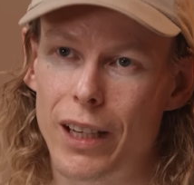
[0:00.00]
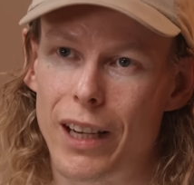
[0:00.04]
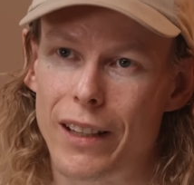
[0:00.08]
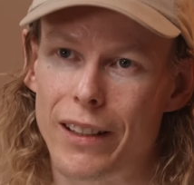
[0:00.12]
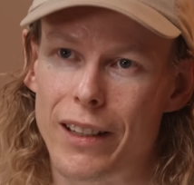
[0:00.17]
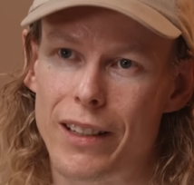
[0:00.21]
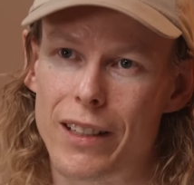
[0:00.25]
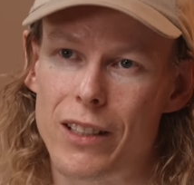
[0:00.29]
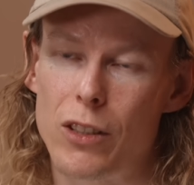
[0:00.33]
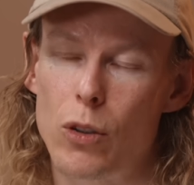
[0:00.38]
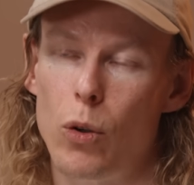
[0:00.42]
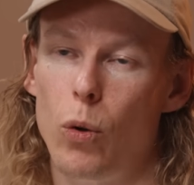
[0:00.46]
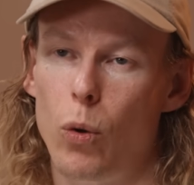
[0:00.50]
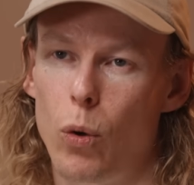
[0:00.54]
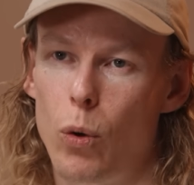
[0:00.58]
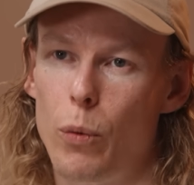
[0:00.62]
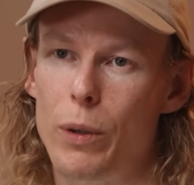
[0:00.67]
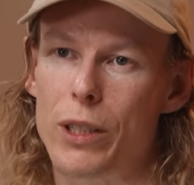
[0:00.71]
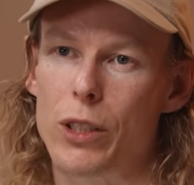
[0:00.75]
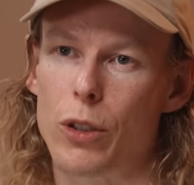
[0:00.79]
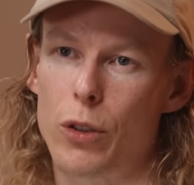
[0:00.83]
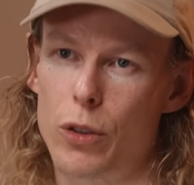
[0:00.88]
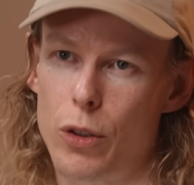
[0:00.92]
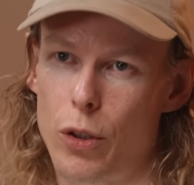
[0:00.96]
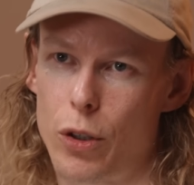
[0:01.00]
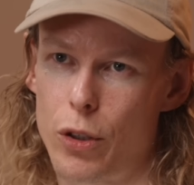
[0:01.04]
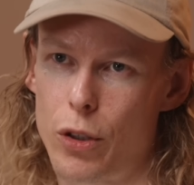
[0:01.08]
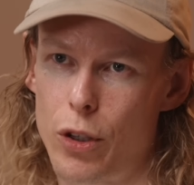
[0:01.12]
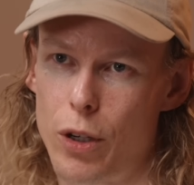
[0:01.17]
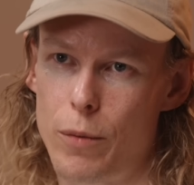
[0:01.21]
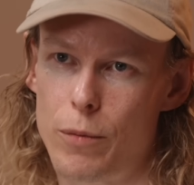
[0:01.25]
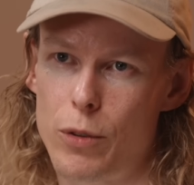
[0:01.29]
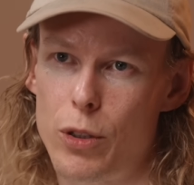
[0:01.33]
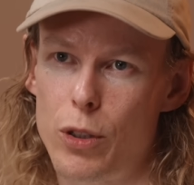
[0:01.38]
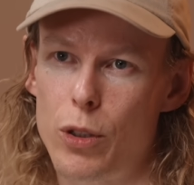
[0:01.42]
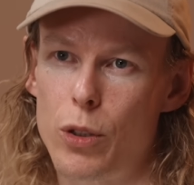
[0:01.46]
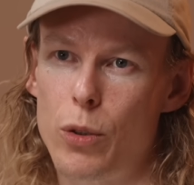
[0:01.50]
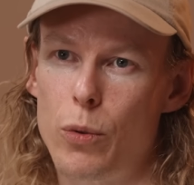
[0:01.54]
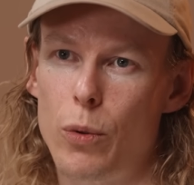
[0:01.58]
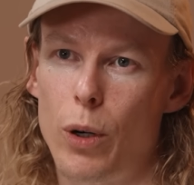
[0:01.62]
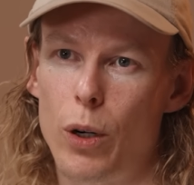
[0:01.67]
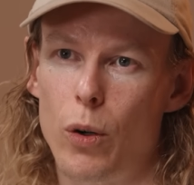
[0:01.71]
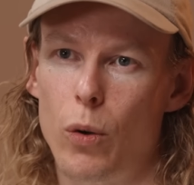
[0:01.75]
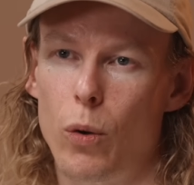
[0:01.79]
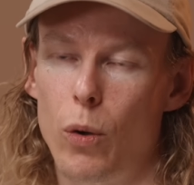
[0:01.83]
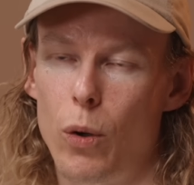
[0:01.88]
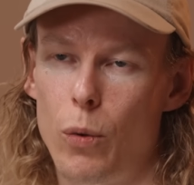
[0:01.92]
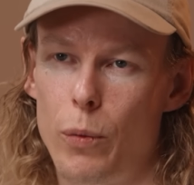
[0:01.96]
and that it's always on your terms. You
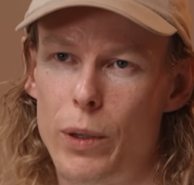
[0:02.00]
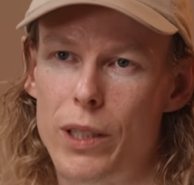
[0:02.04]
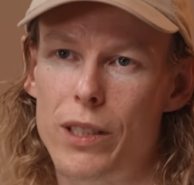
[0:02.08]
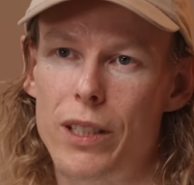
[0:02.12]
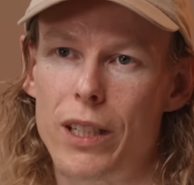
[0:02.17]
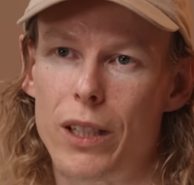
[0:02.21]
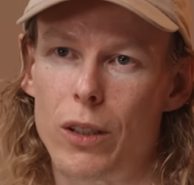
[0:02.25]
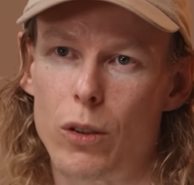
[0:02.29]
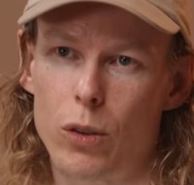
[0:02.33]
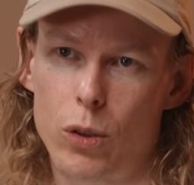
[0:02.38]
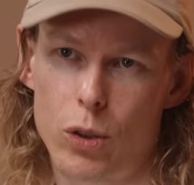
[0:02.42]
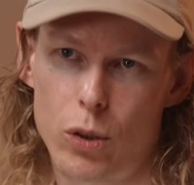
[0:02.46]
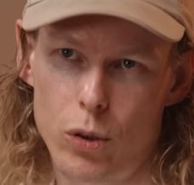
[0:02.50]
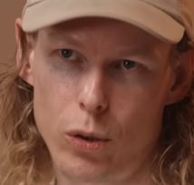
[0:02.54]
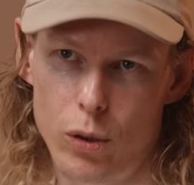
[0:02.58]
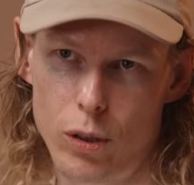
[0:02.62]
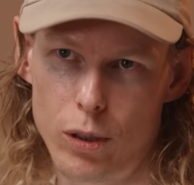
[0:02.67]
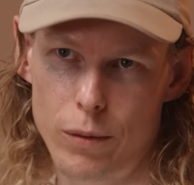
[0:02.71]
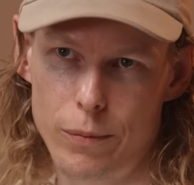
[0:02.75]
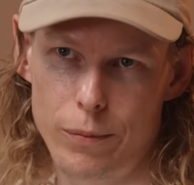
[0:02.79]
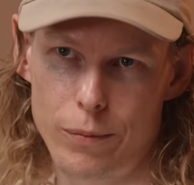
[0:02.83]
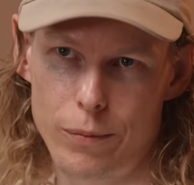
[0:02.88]
are always in control.